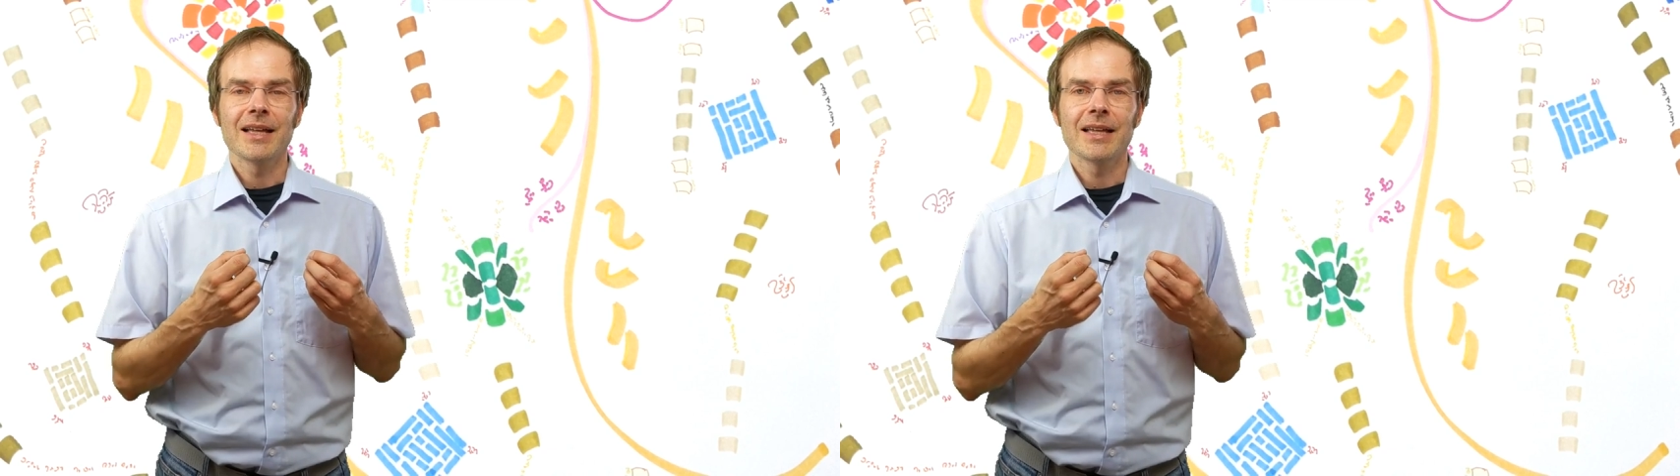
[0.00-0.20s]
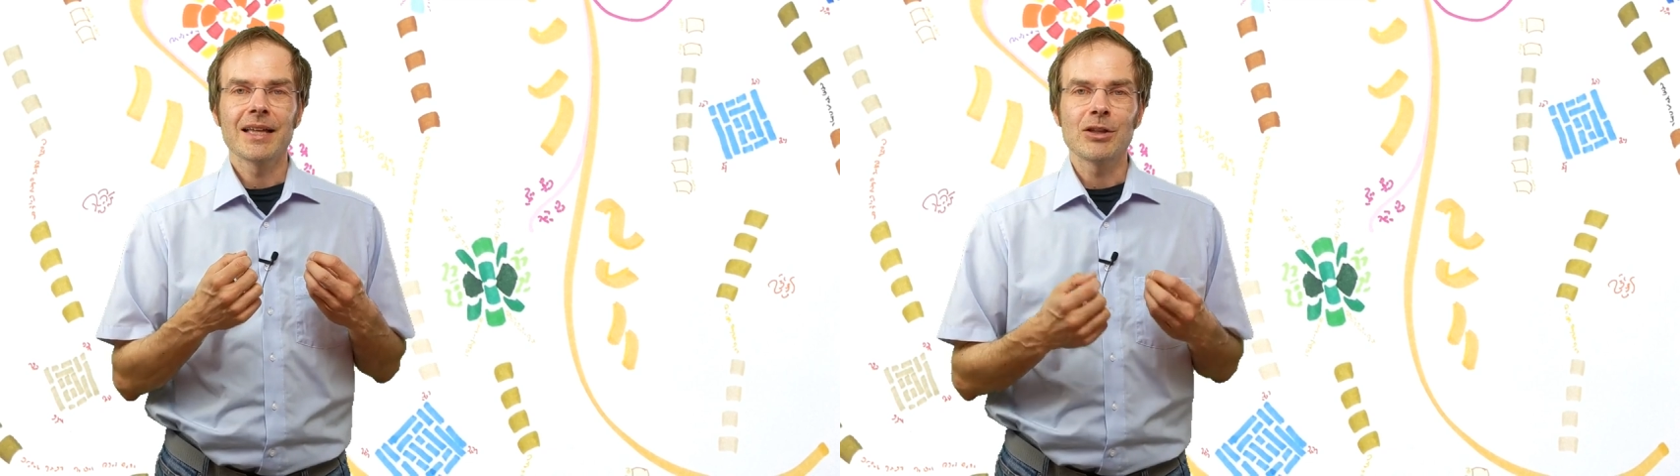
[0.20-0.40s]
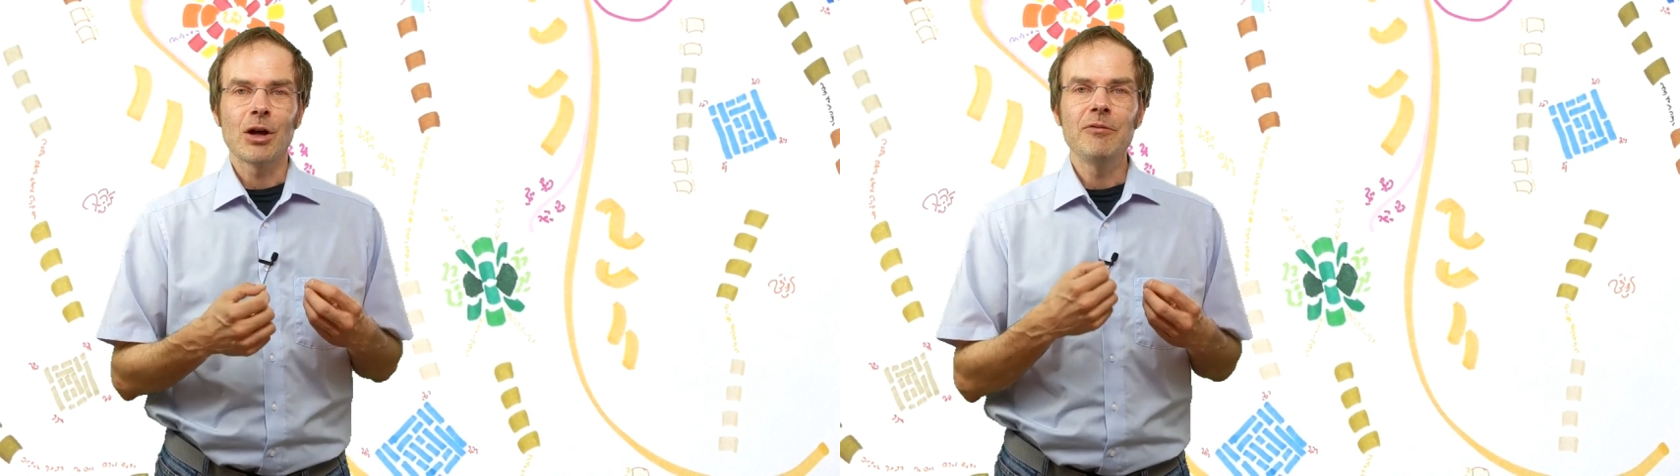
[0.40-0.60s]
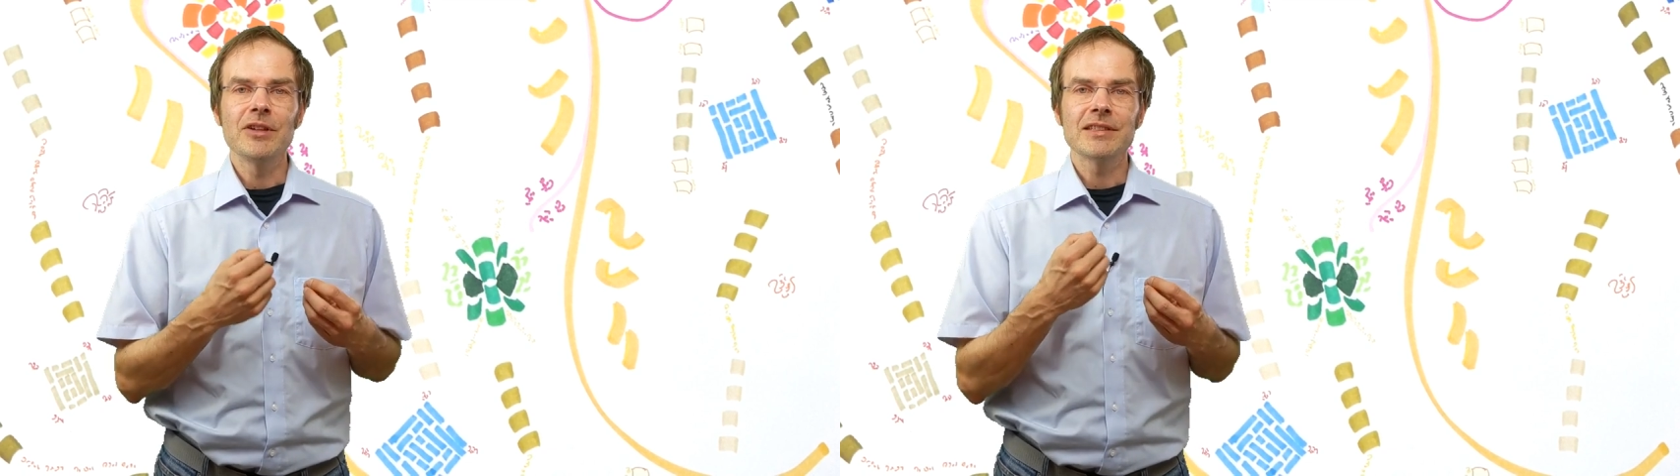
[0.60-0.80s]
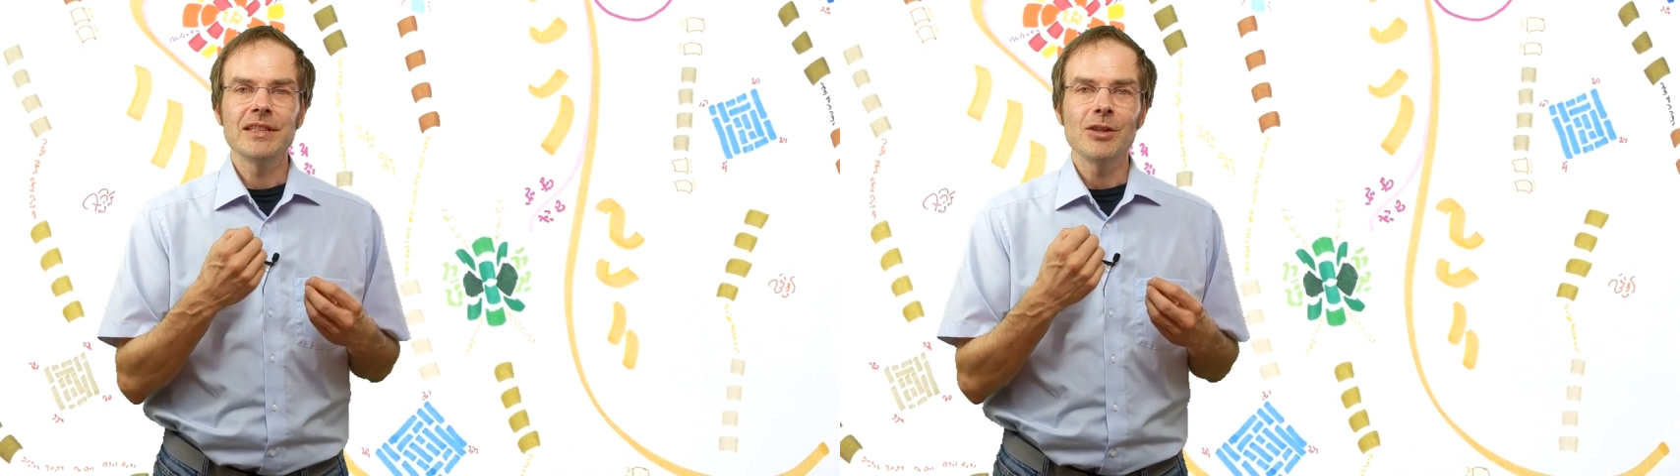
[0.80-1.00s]
can
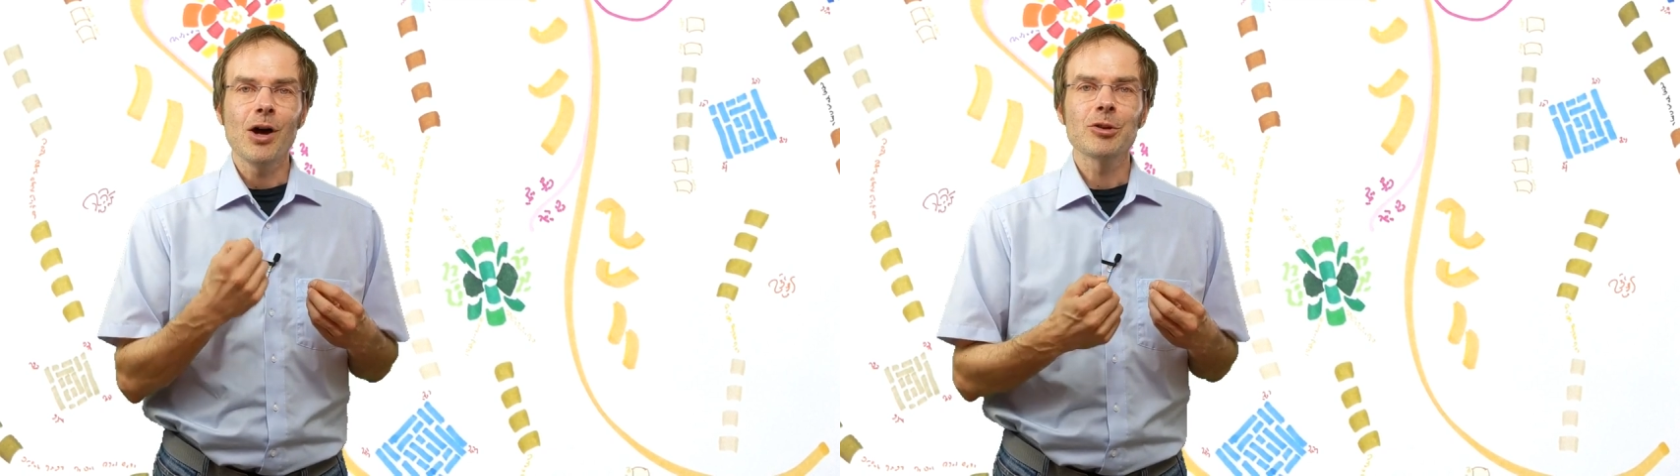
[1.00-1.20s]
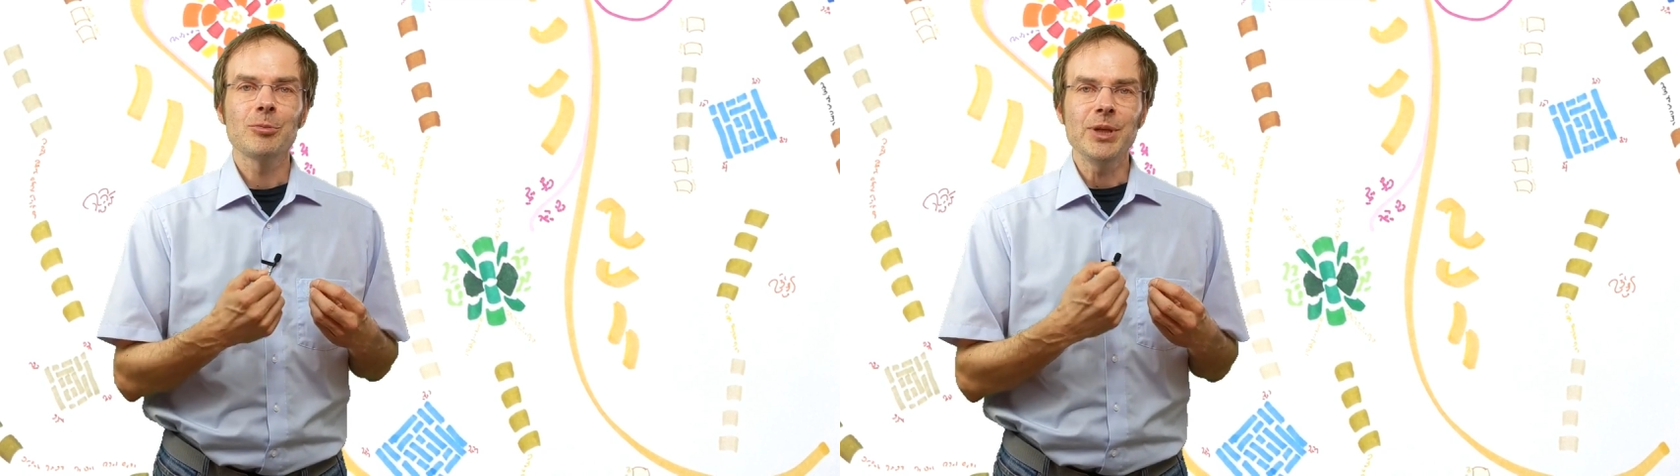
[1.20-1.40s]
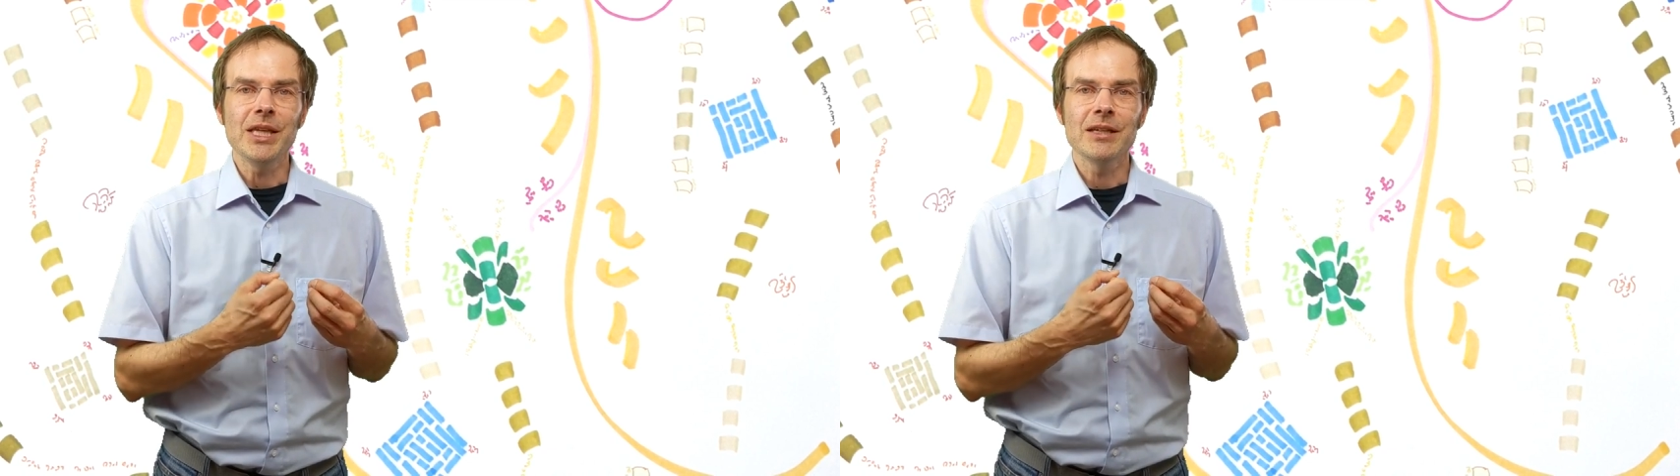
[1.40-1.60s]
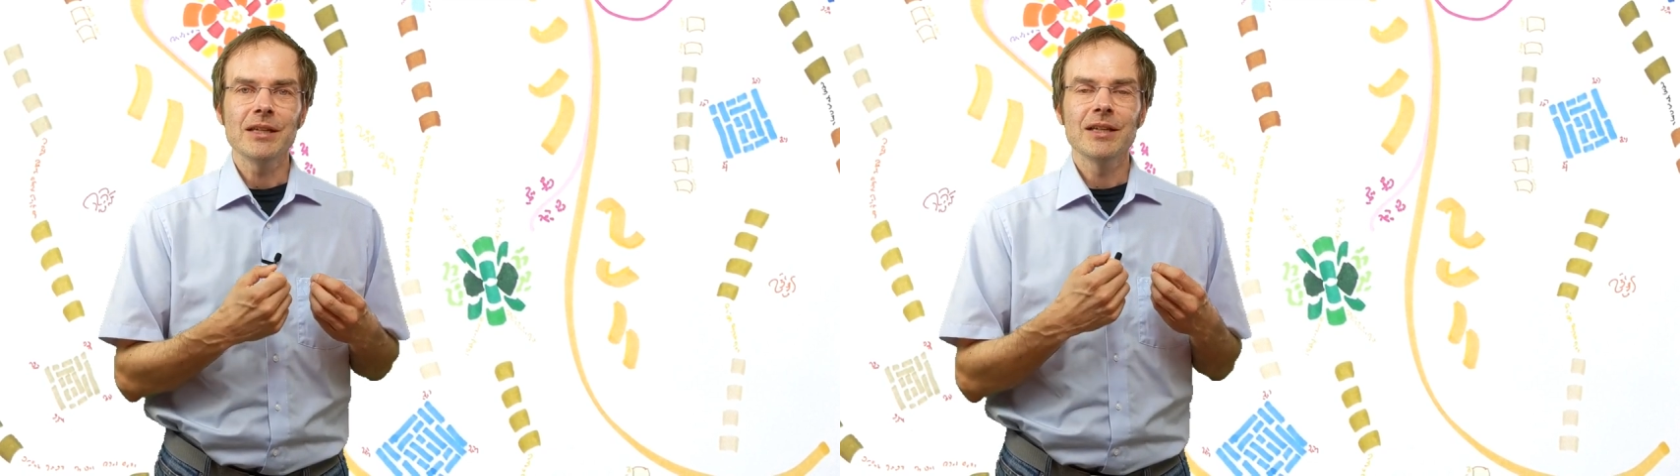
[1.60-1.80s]
obviously not be